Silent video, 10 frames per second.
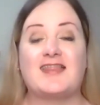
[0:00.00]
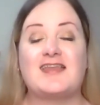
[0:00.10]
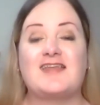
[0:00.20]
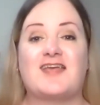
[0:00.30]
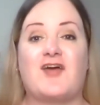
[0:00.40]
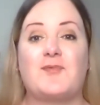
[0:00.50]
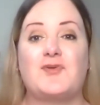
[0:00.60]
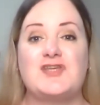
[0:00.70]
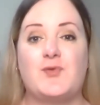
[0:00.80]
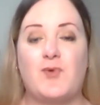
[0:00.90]
Anthony
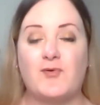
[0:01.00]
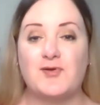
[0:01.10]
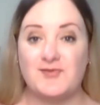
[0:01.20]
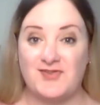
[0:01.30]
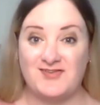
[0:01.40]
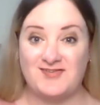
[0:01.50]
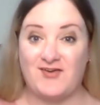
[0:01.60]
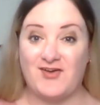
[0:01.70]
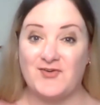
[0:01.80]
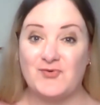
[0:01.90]
Scaramucci, welcome to the
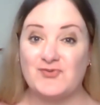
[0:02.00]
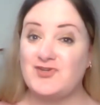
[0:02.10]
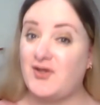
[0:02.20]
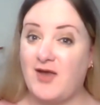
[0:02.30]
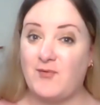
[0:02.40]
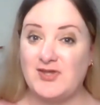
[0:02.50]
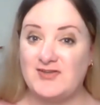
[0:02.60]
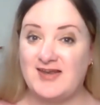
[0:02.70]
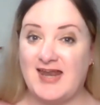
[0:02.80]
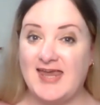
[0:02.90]
Sarah O'Connell Show. How are you
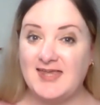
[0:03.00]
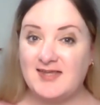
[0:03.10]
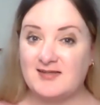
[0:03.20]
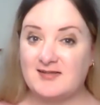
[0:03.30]
today?